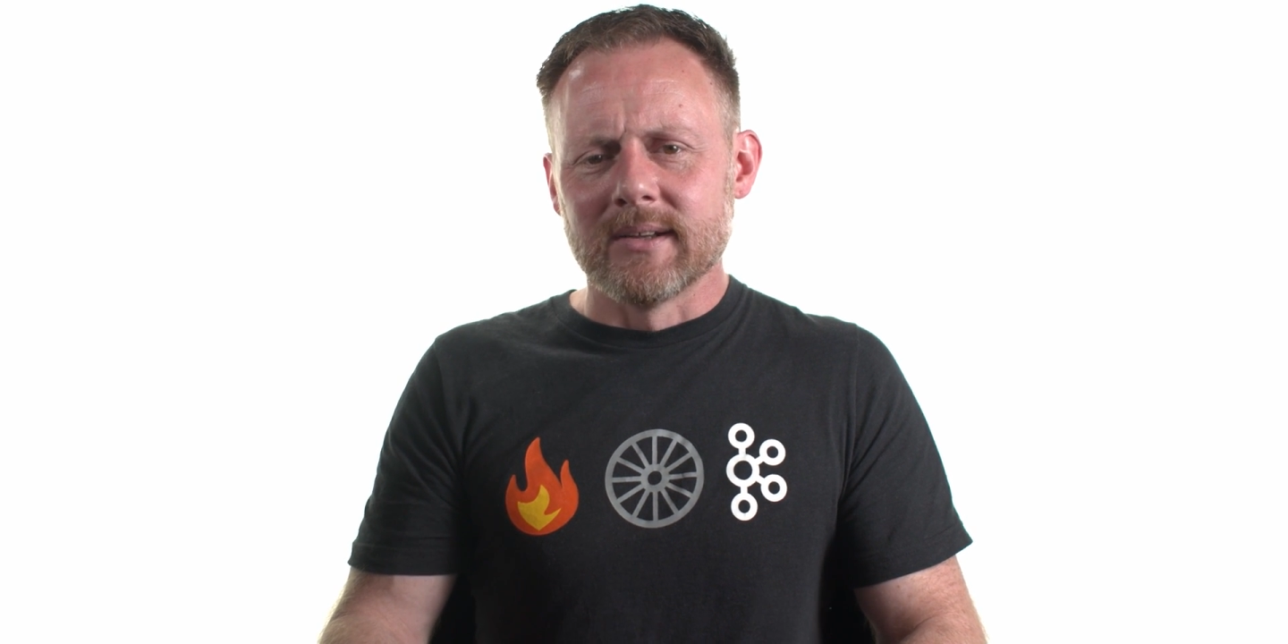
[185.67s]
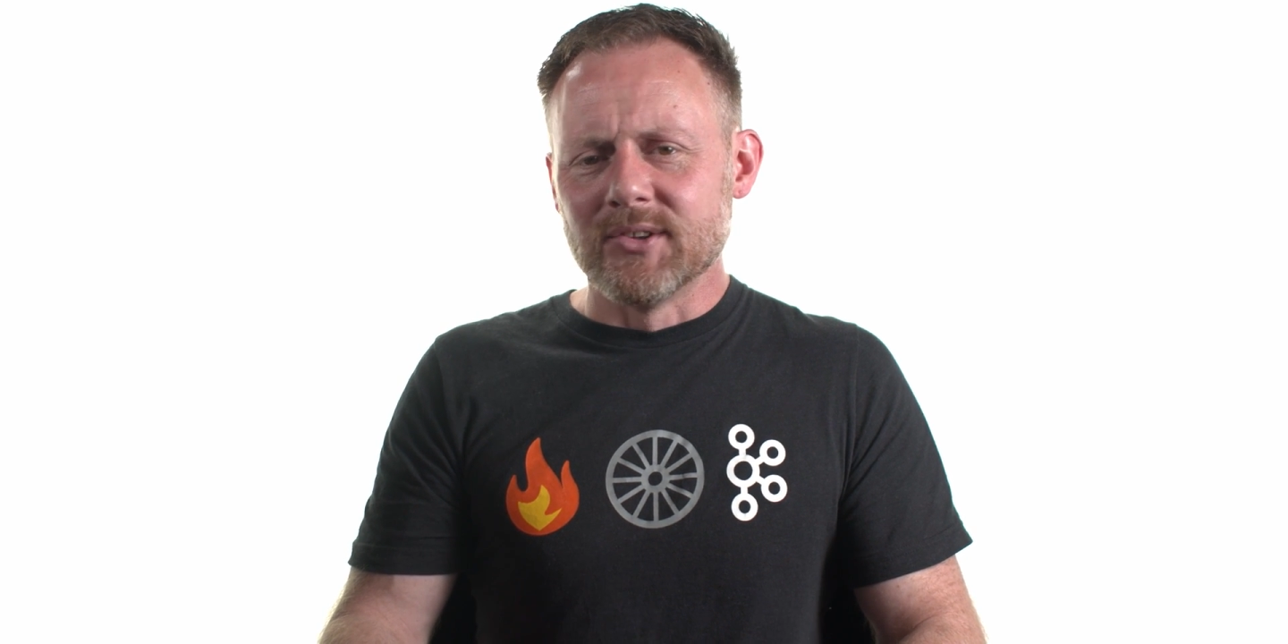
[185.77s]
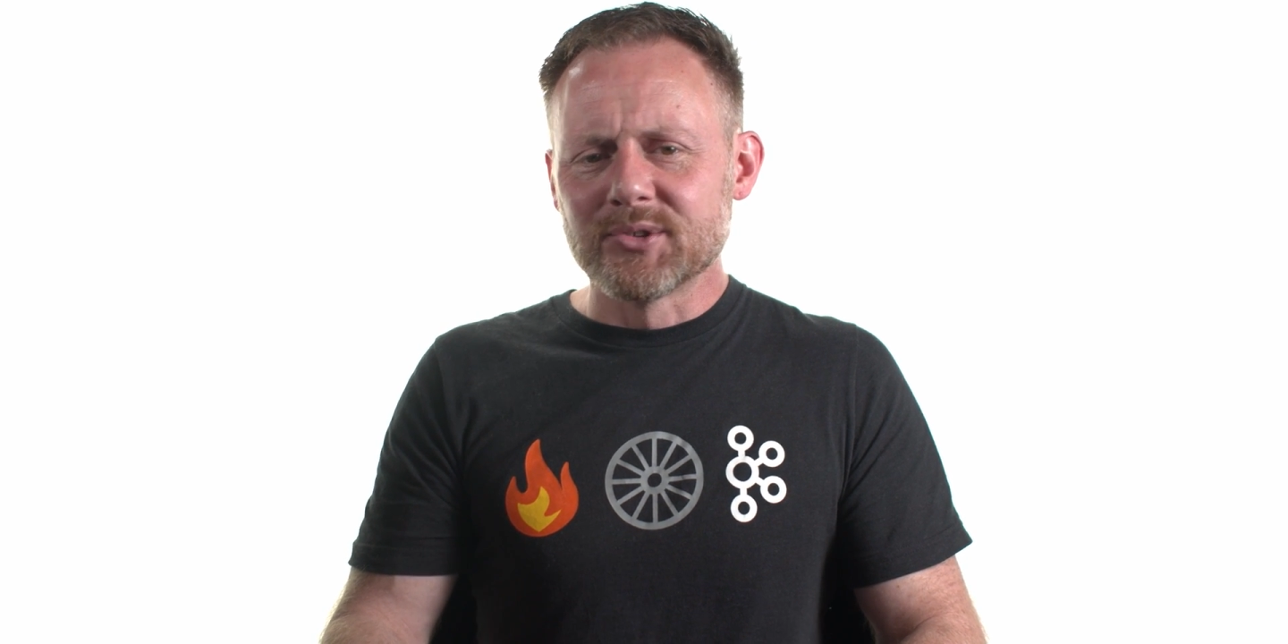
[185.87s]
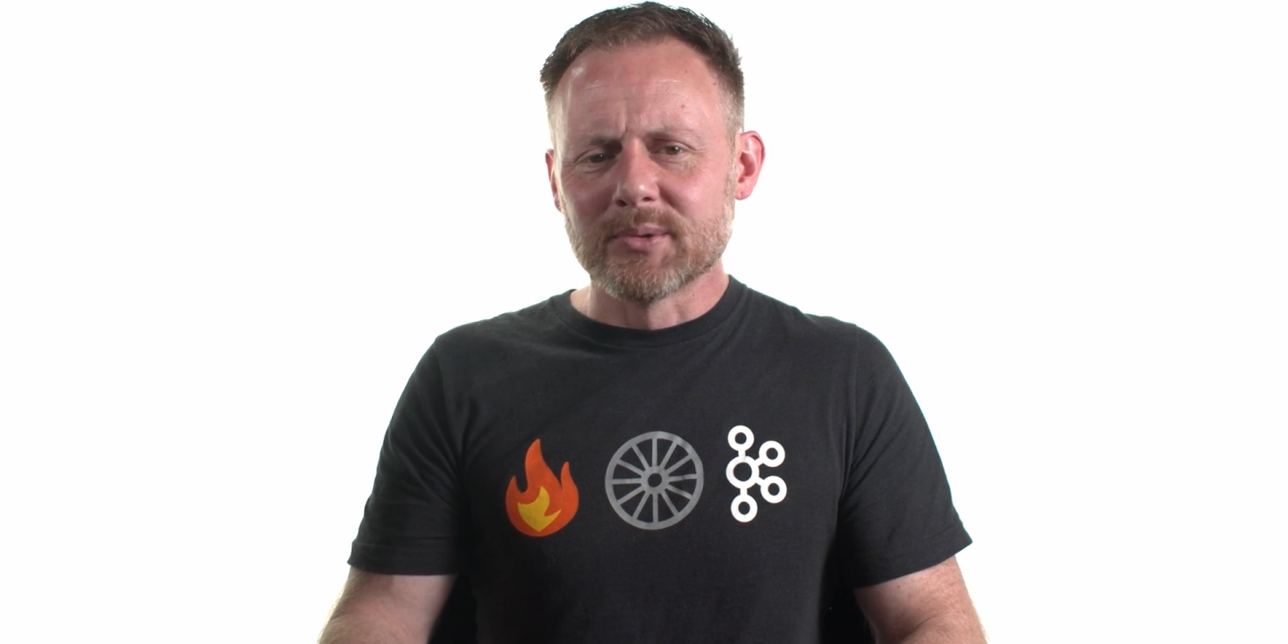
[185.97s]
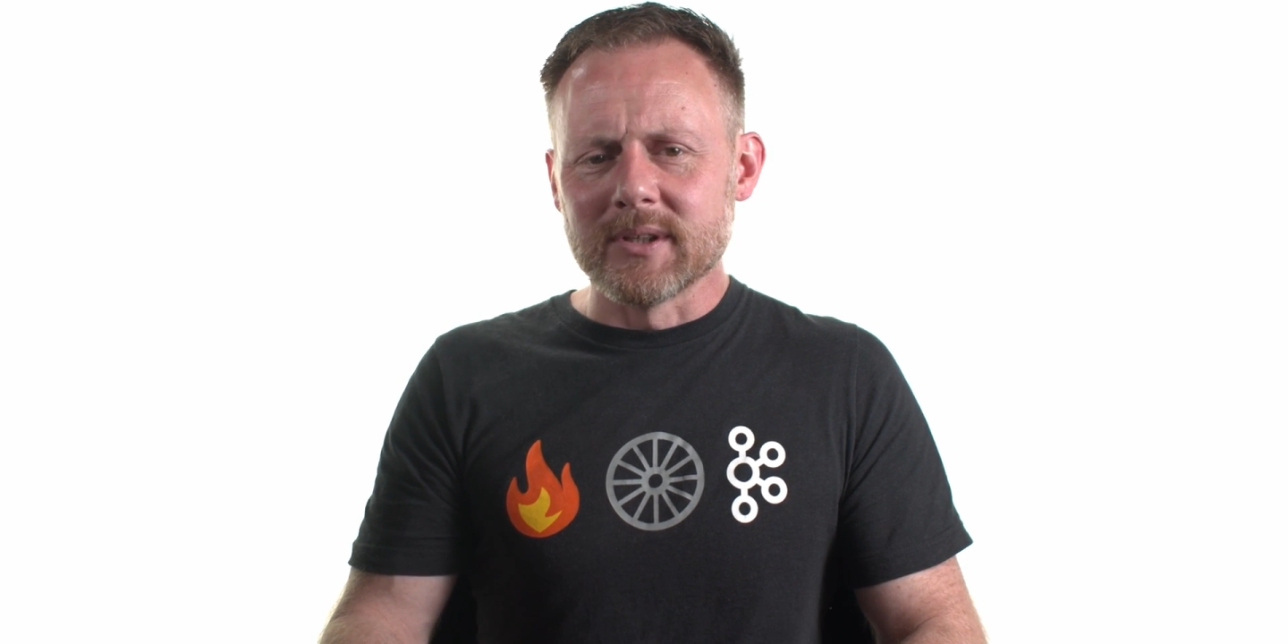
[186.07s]

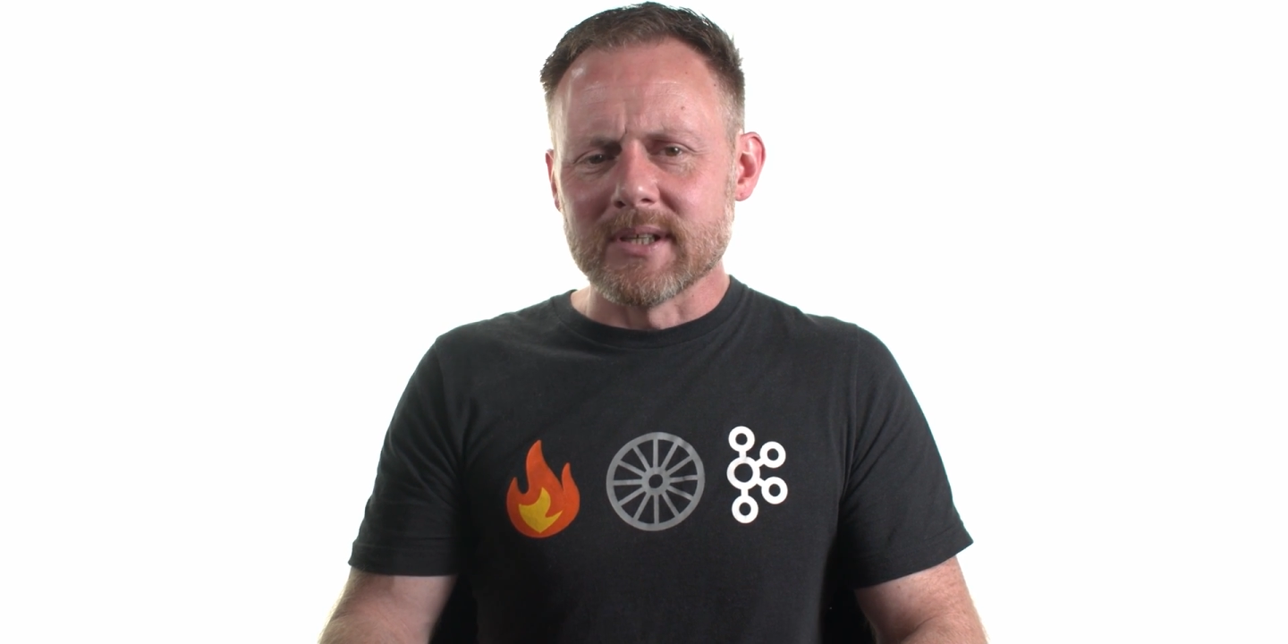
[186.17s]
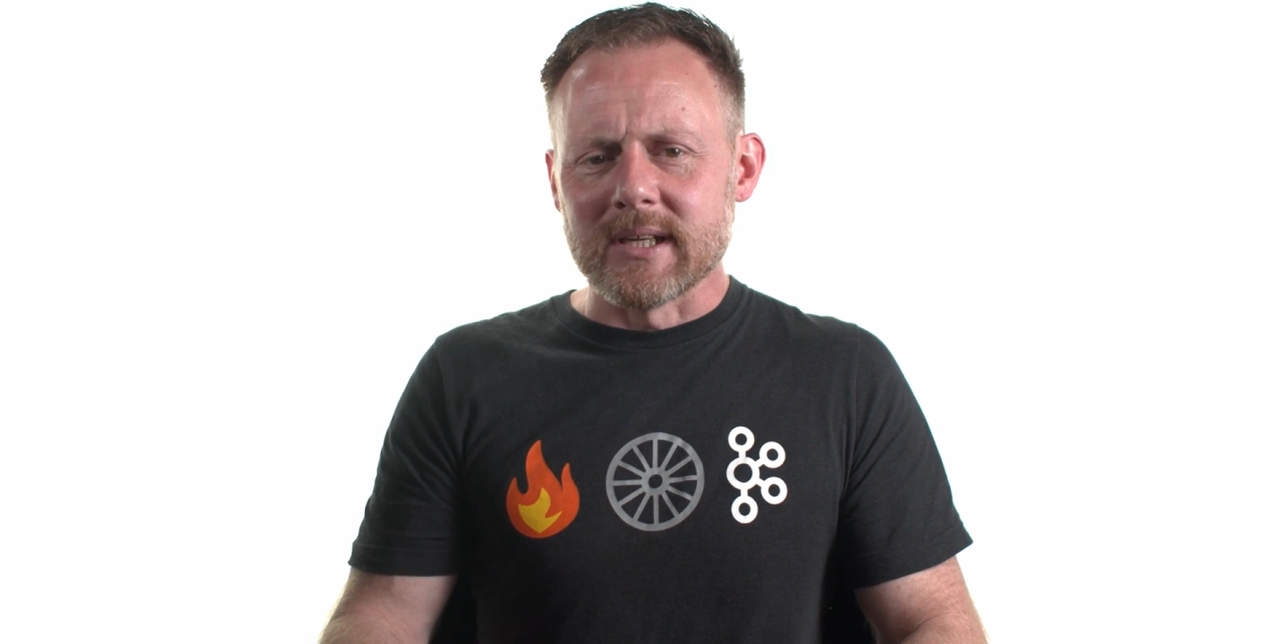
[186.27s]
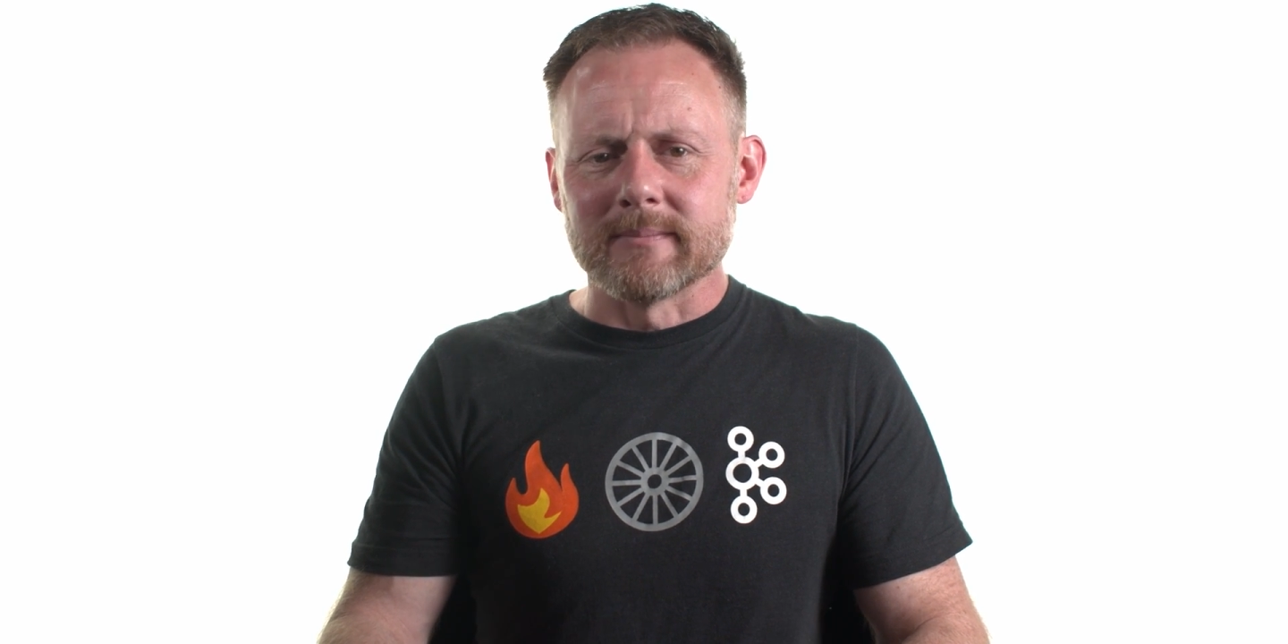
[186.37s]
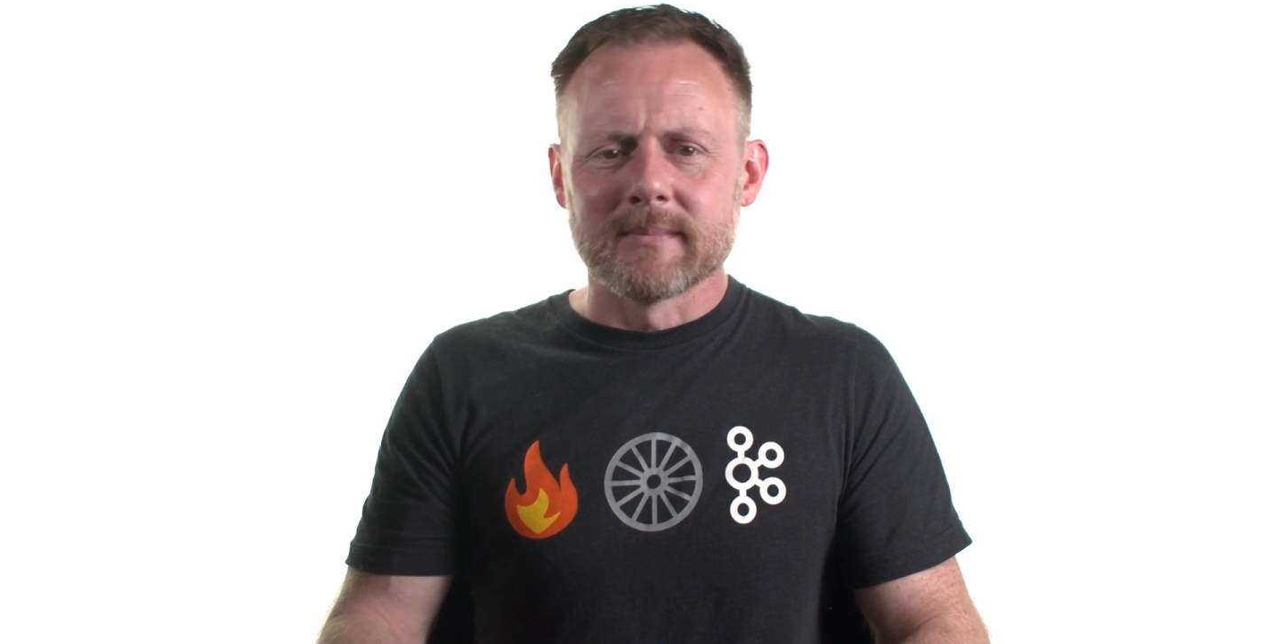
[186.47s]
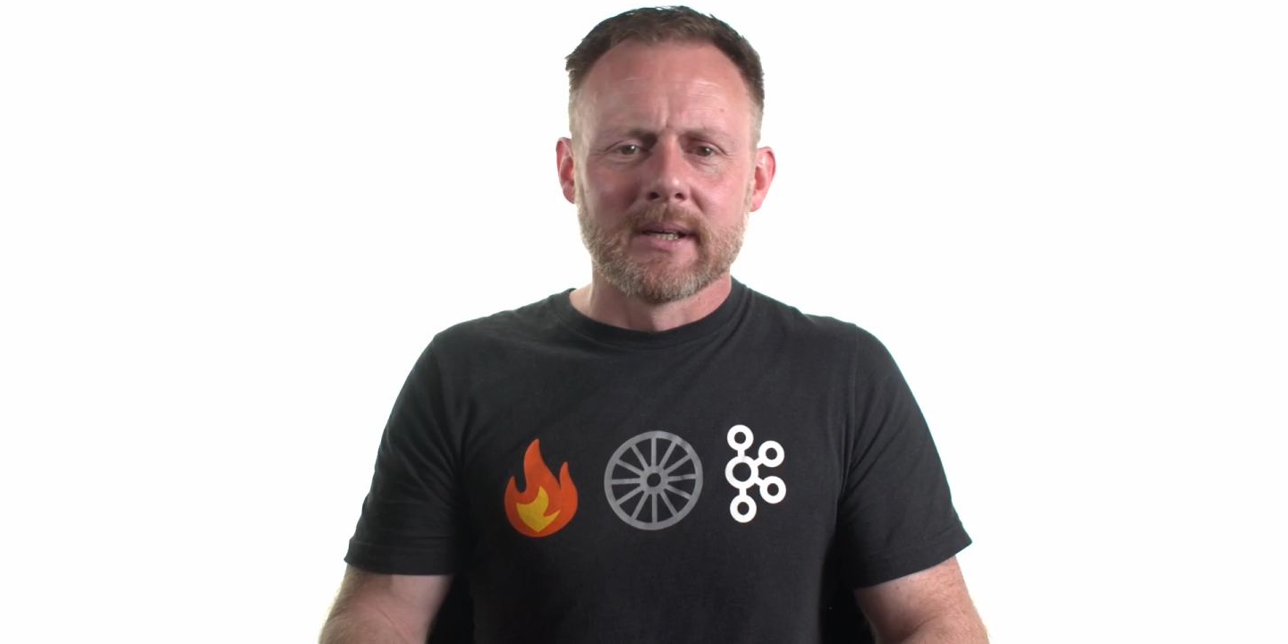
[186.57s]
This is really neat.